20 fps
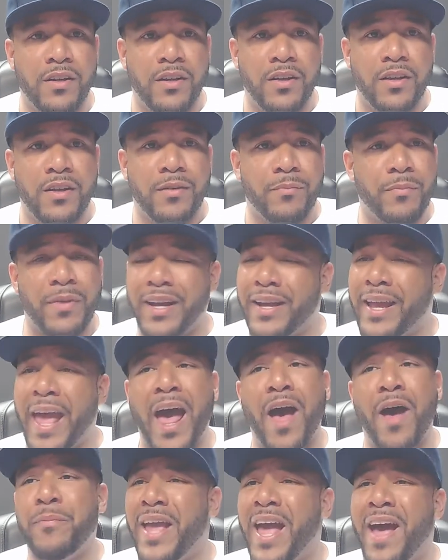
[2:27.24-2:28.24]
Hey, but
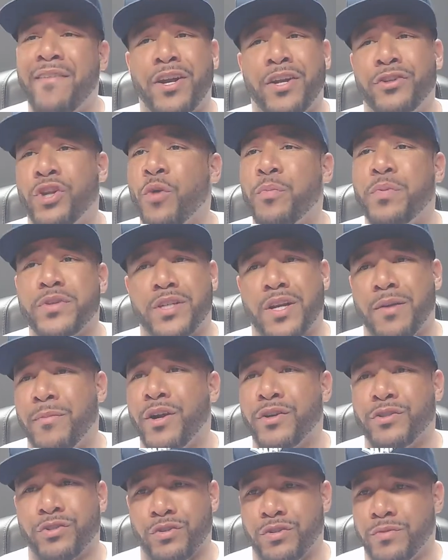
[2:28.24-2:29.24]
Cal be having the dopest
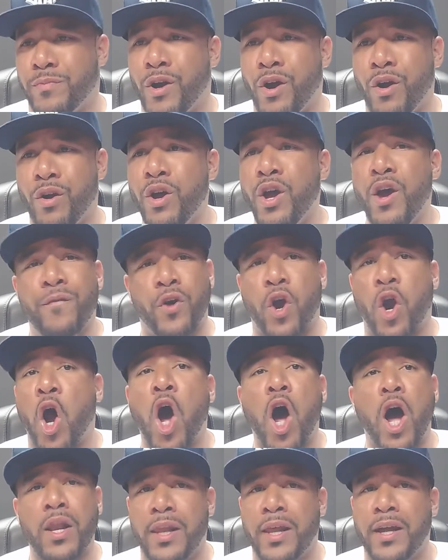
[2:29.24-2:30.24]
commercials, bro, for
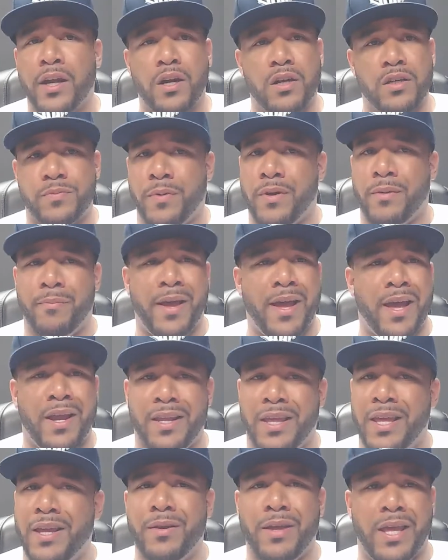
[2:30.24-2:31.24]
all liquors. But, man,
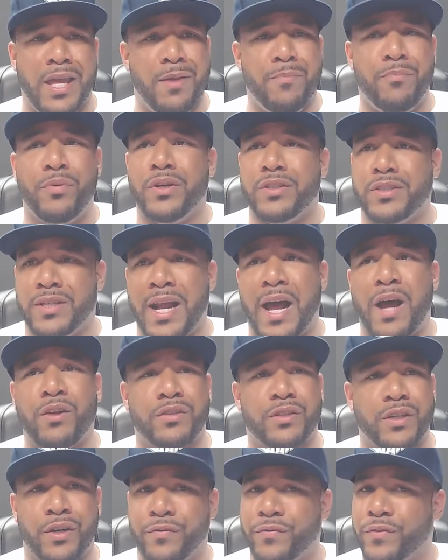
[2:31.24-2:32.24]
he puts it out
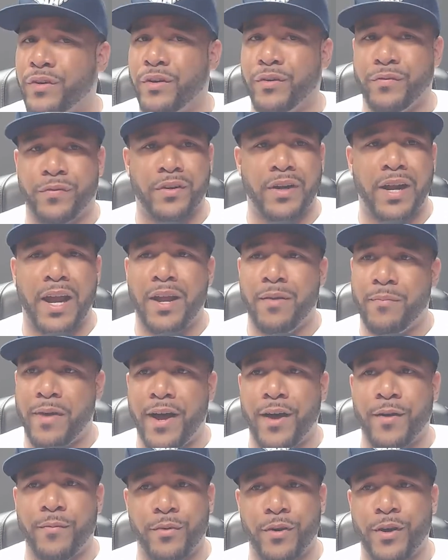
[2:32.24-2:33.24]
there for 8
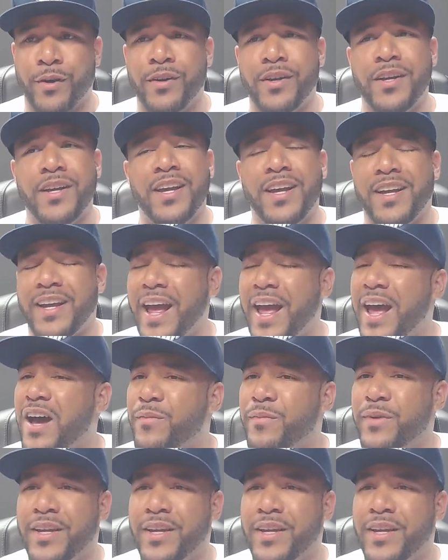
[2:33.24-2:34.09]
Mile, bro. Cal.